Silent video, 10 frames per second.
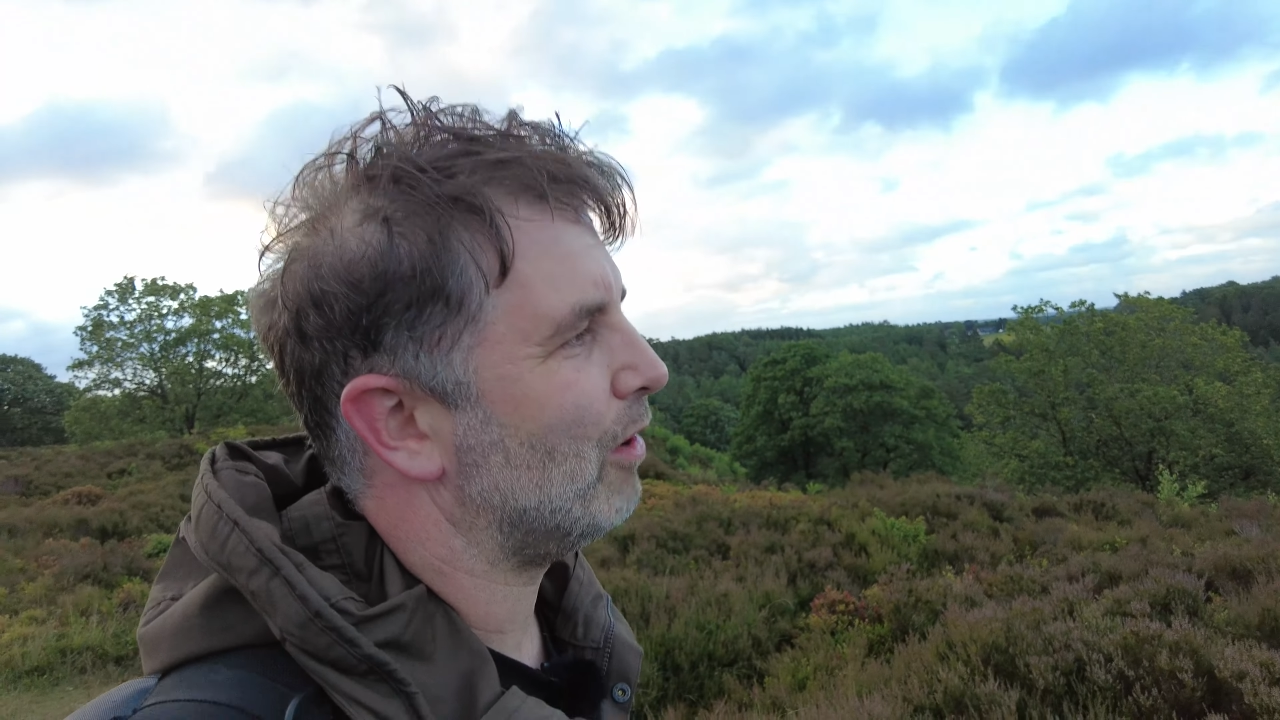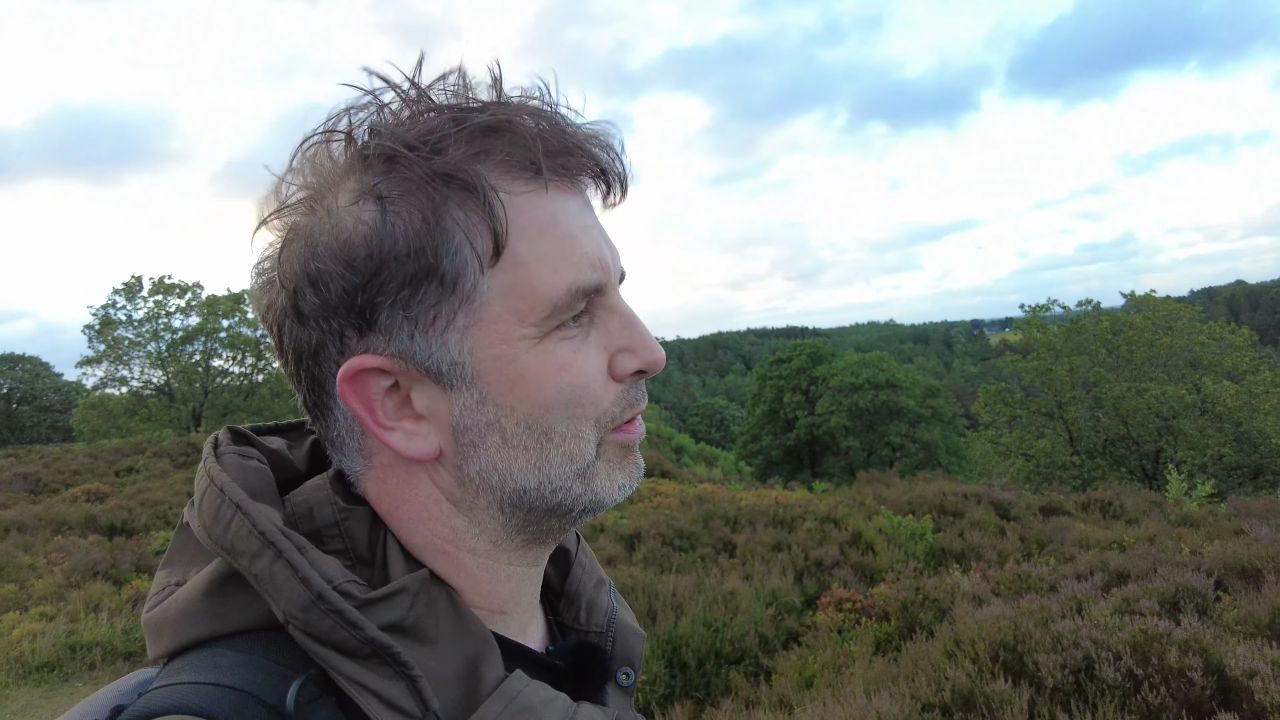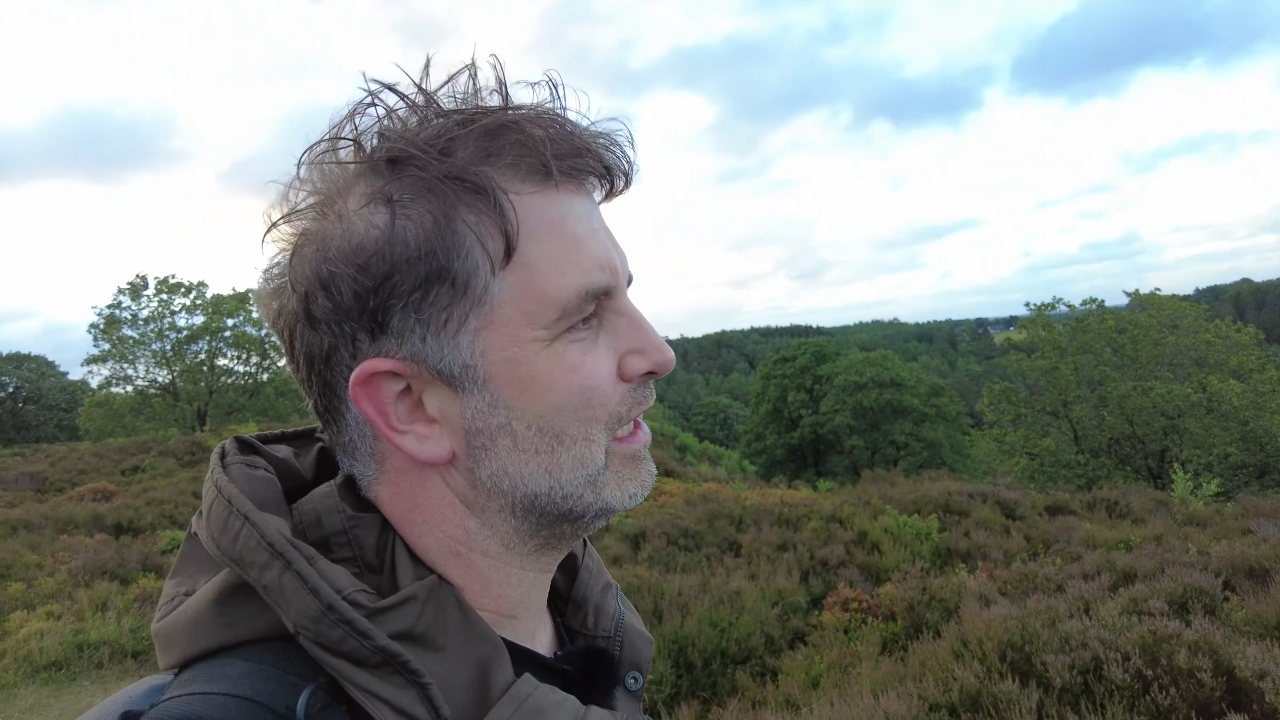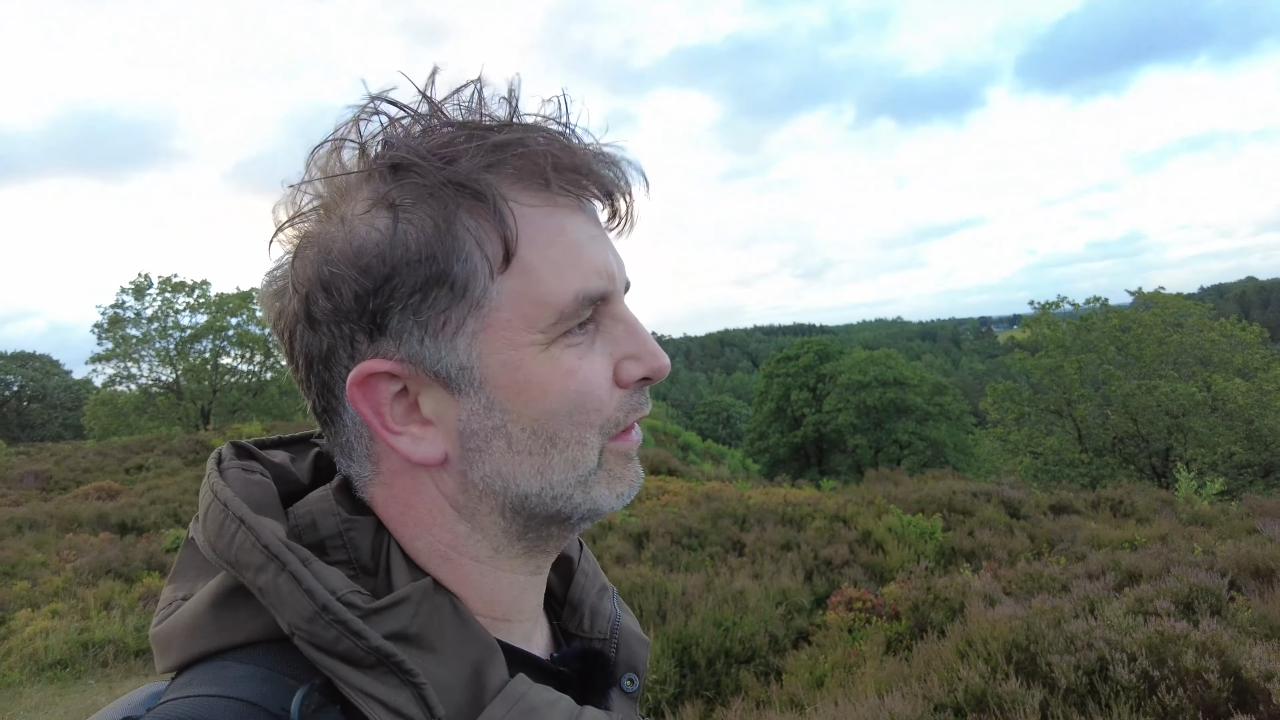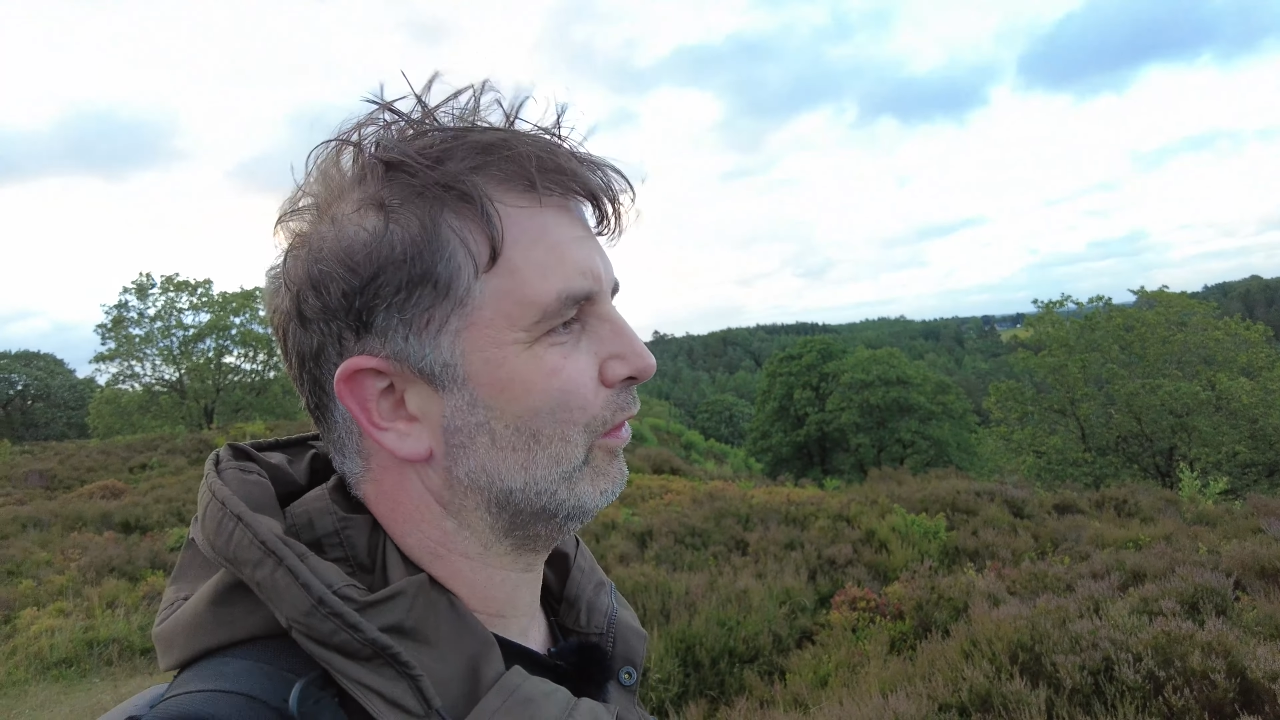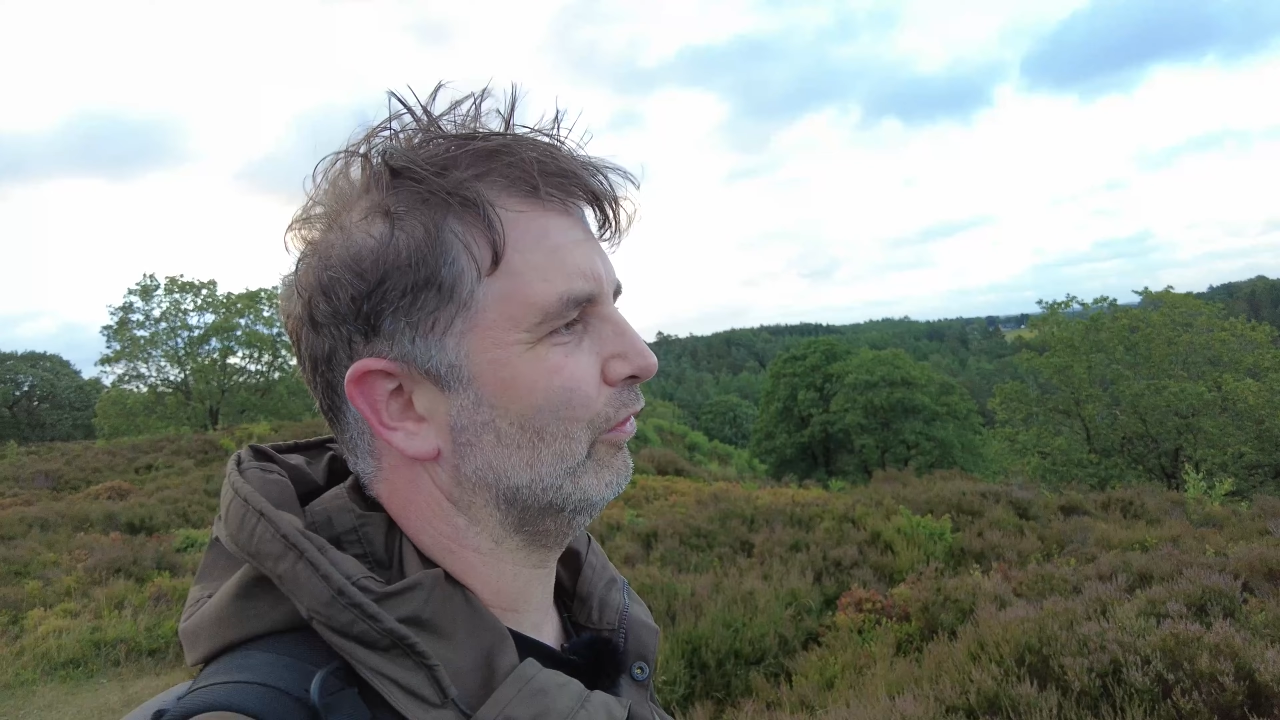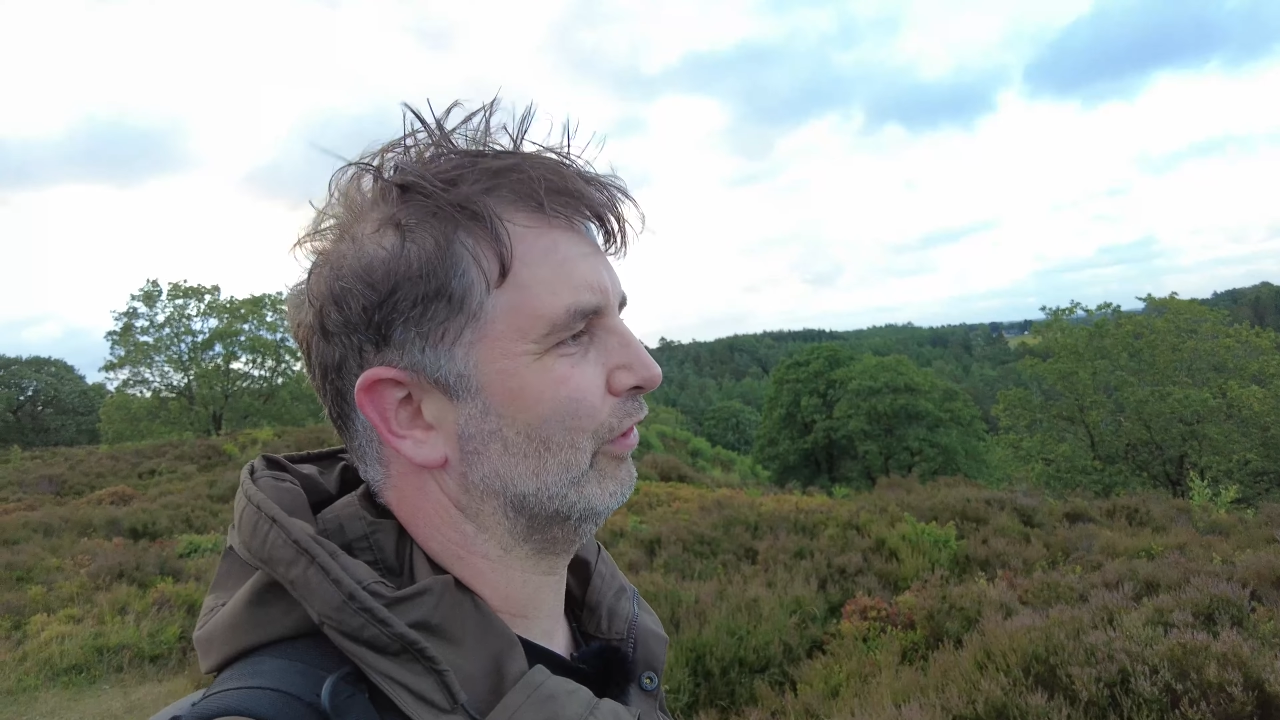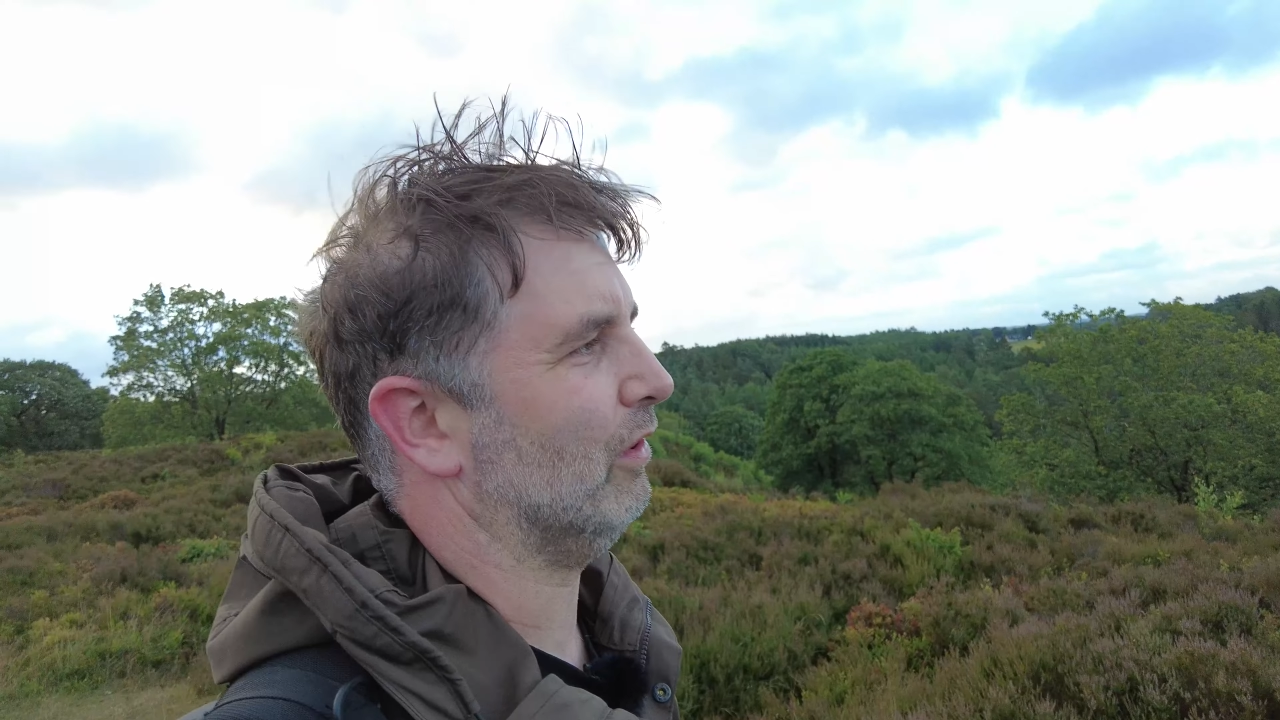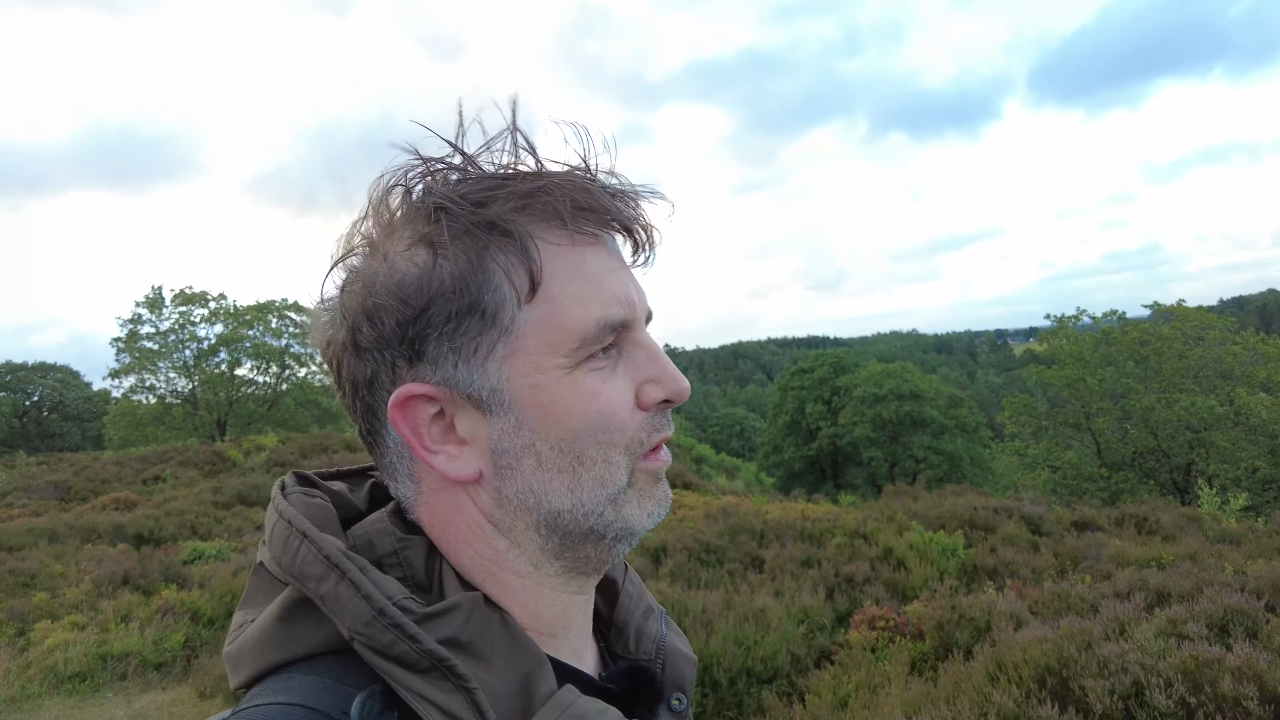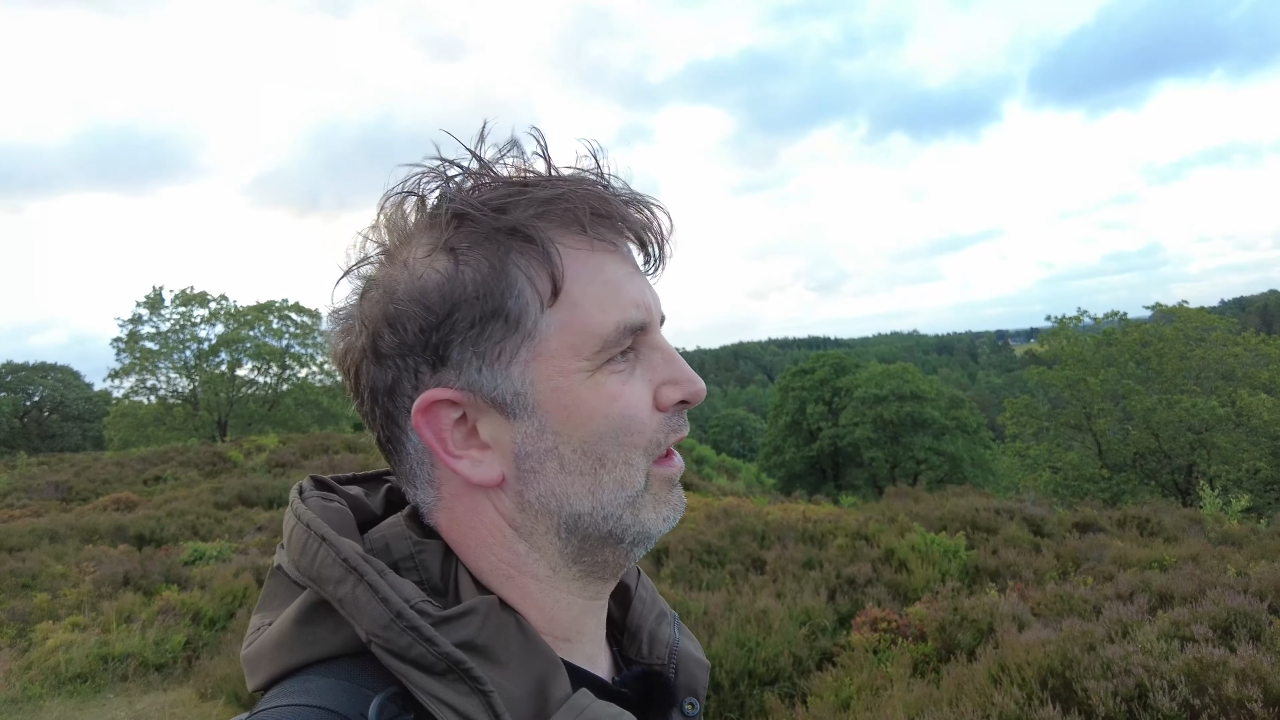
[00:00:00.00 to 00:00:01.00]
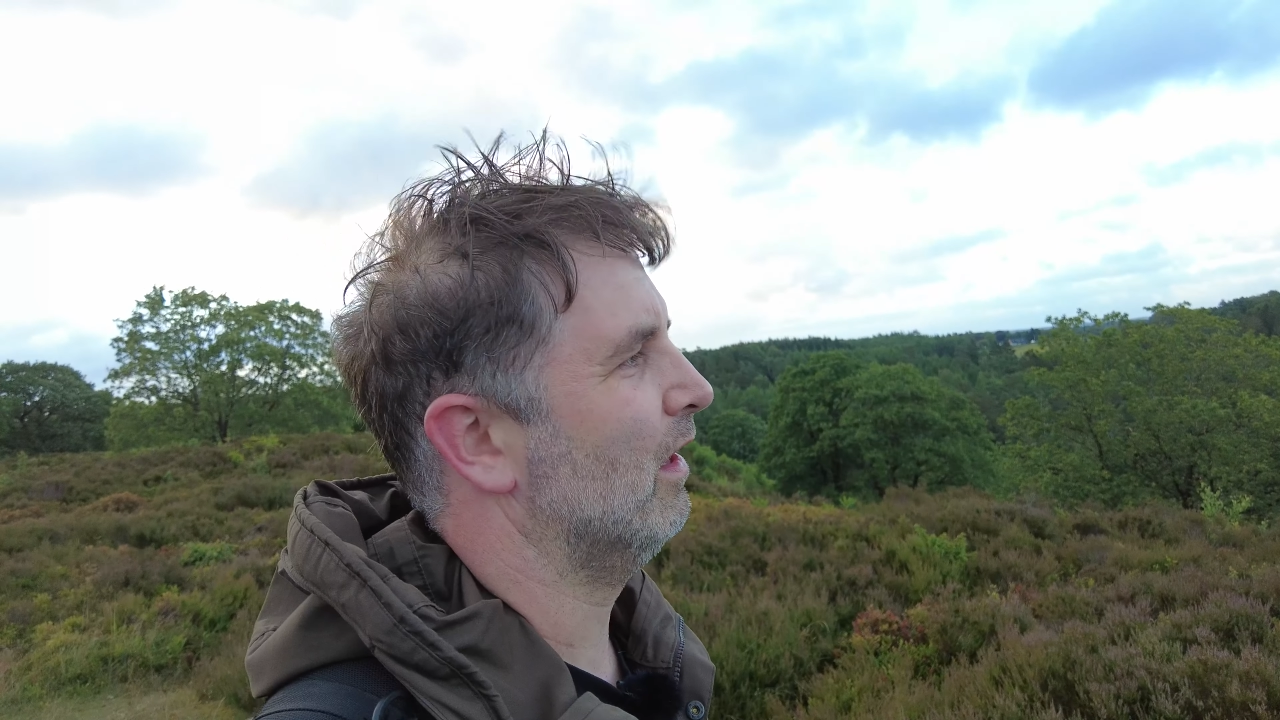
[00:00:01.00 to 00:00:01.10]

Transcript: up here also,